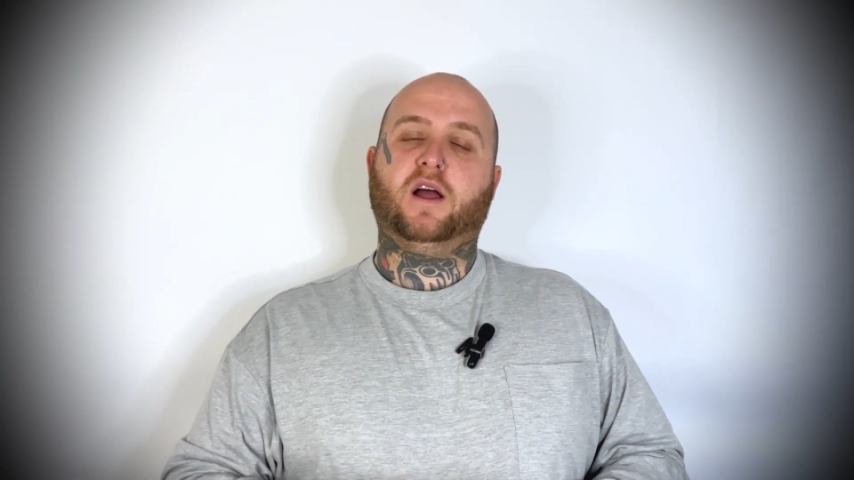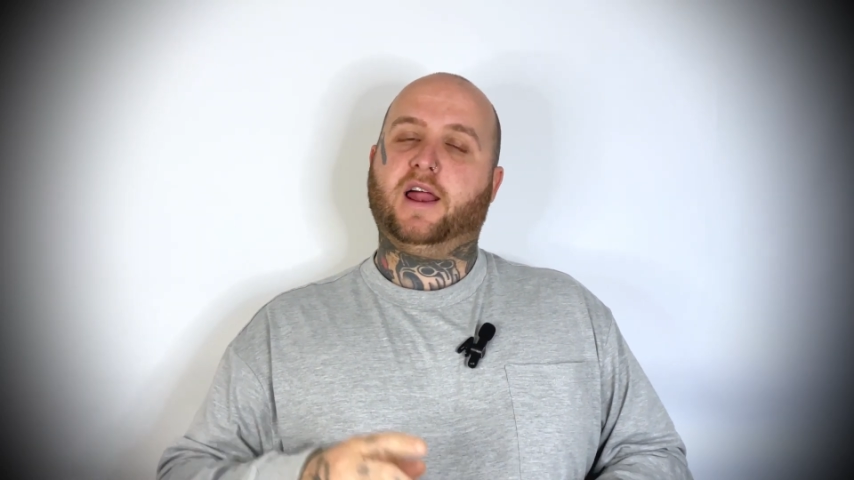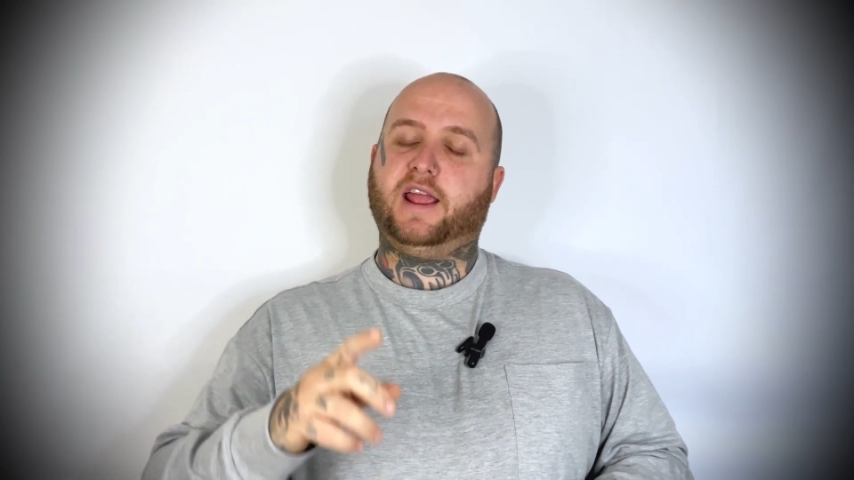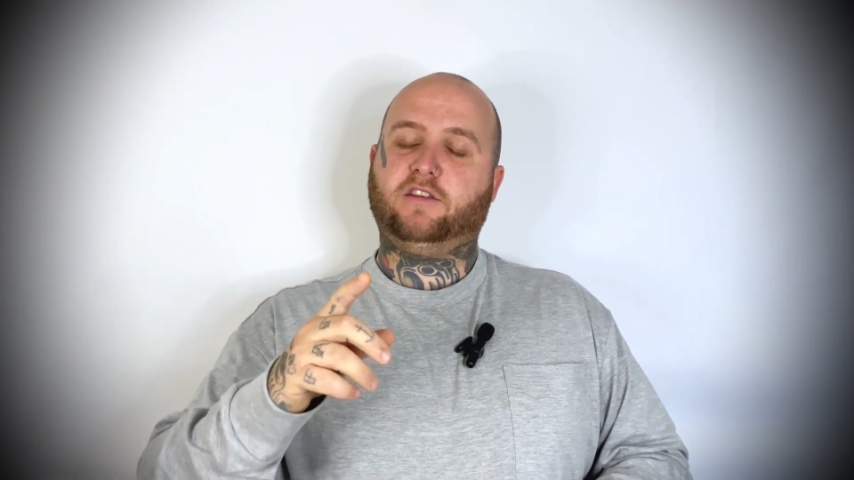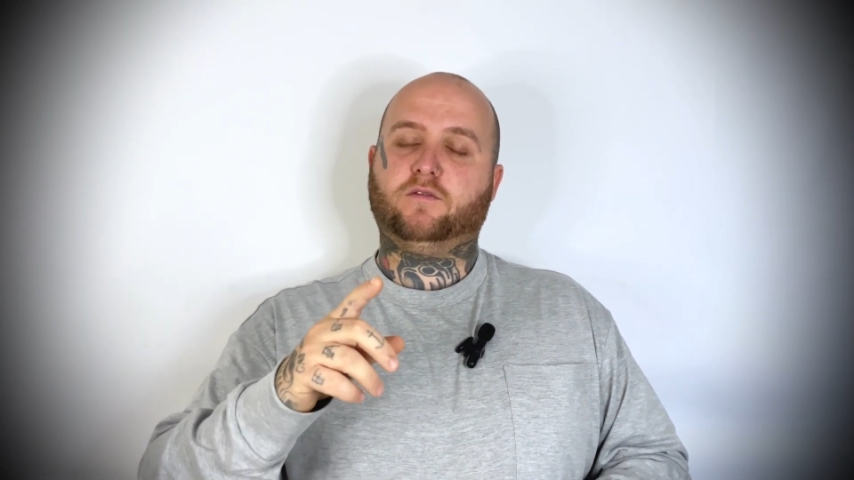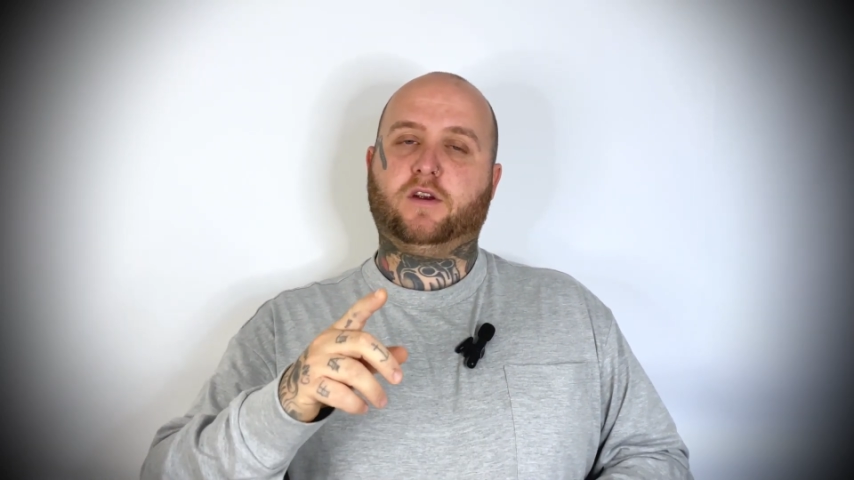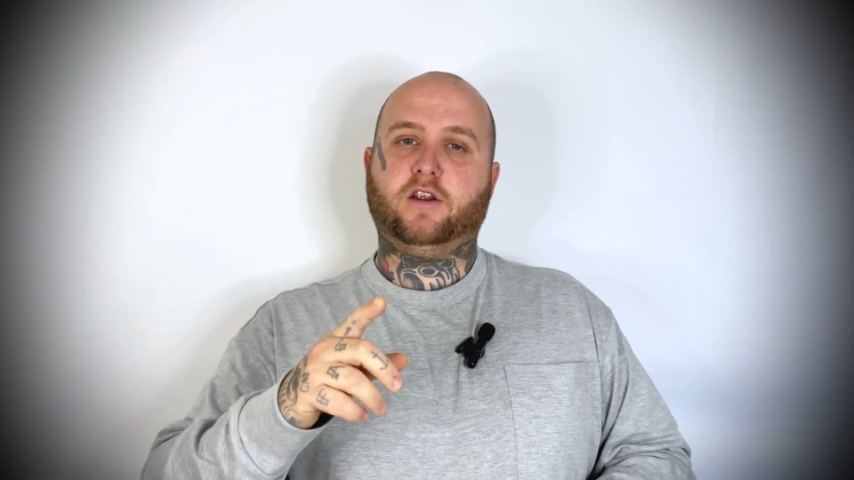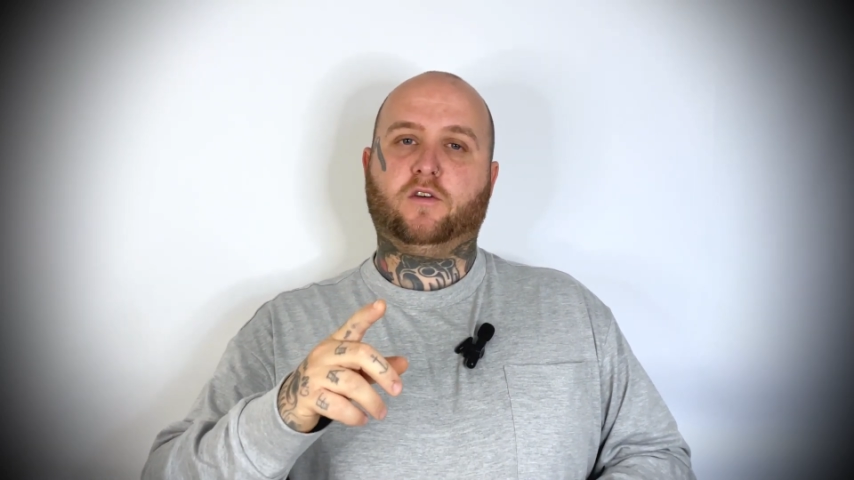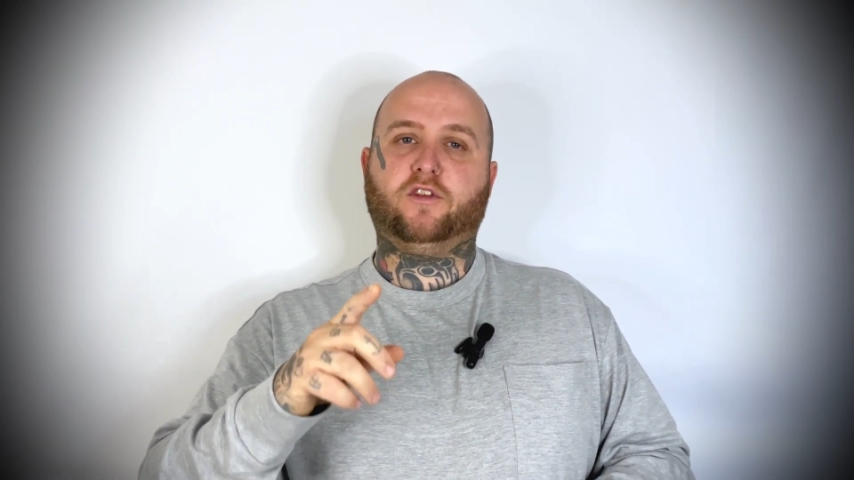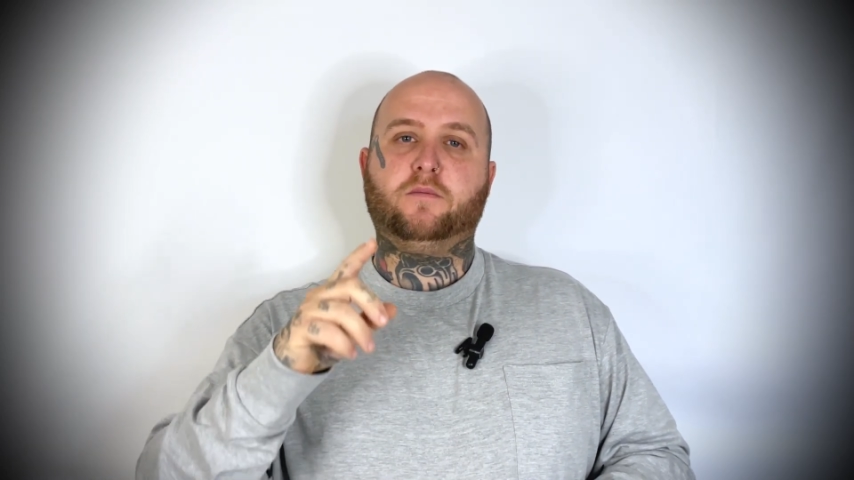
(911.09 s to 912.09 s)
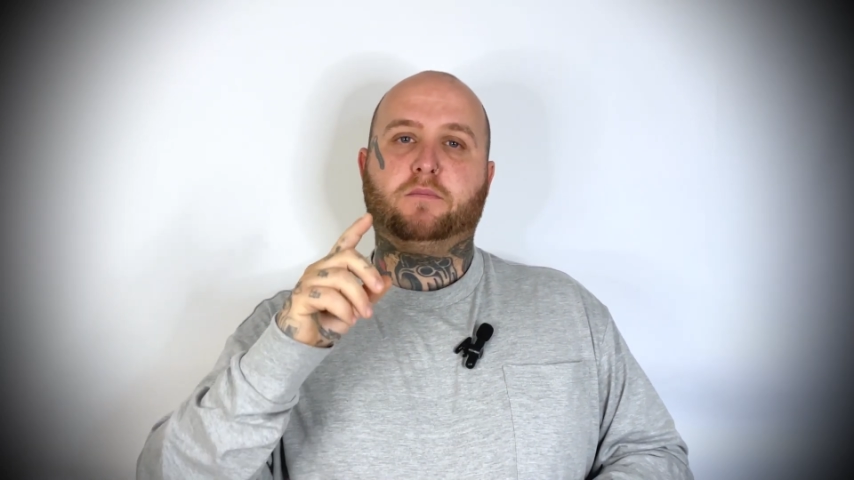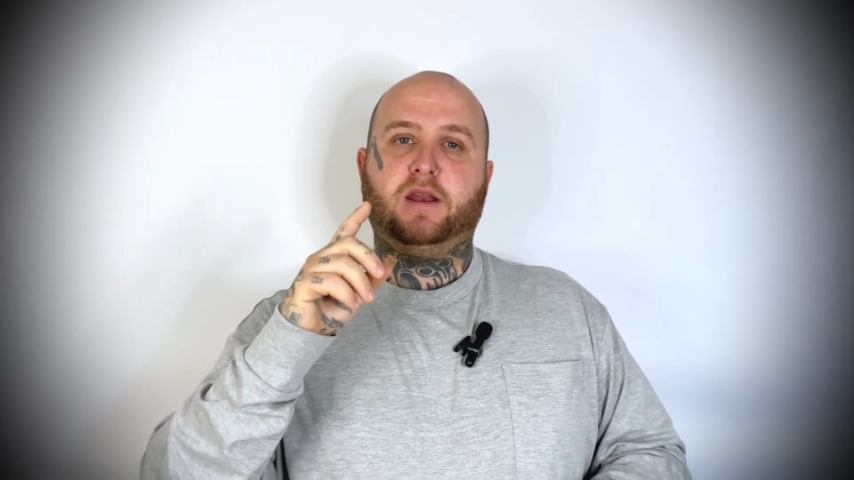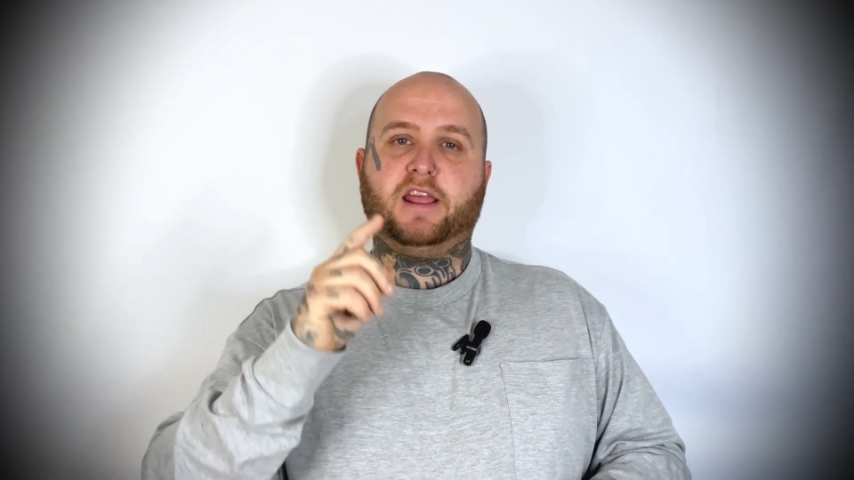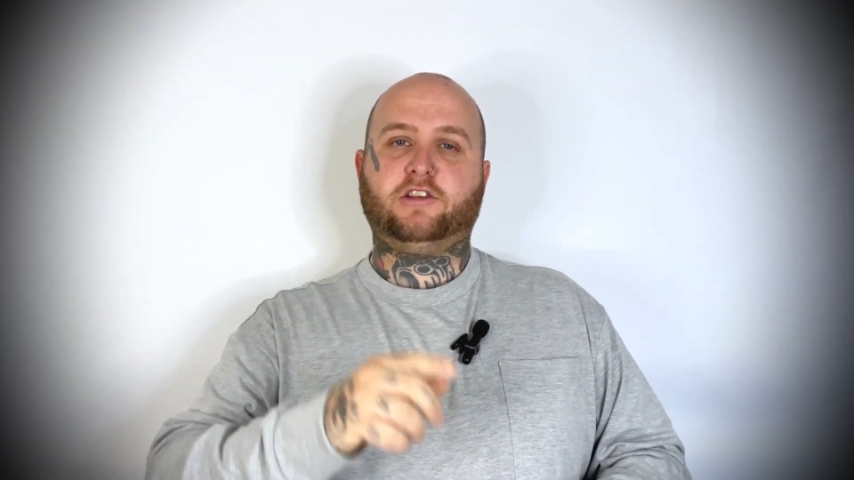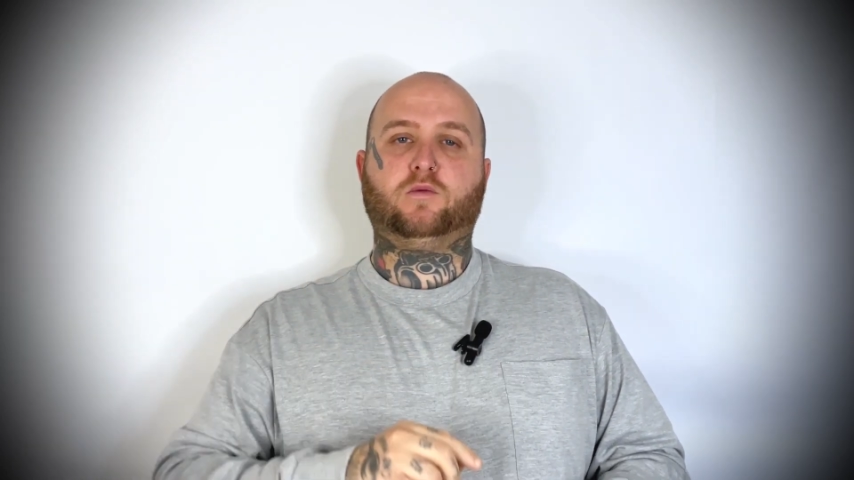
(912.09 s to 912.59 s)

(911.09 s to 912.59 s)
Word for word: and it isn't very often, but this